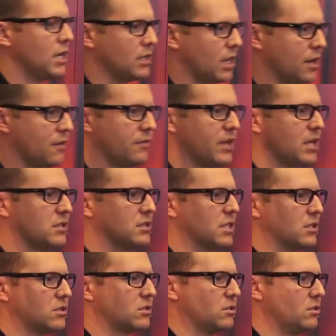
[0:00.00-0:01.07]
a lot of things
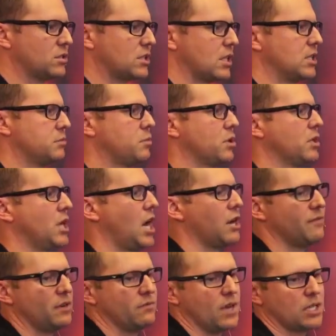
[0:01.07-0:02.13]
that SUSE has put a lot
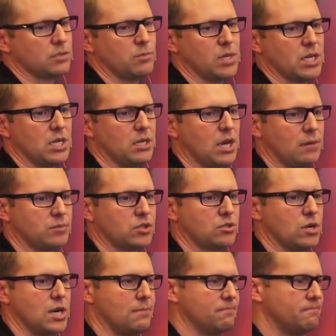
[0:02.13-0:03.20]
of investment in
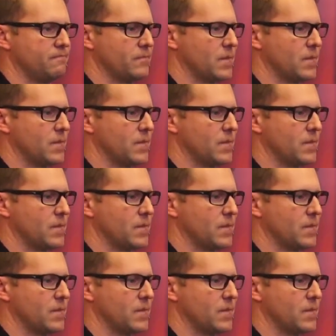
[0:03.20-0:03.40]
upstream.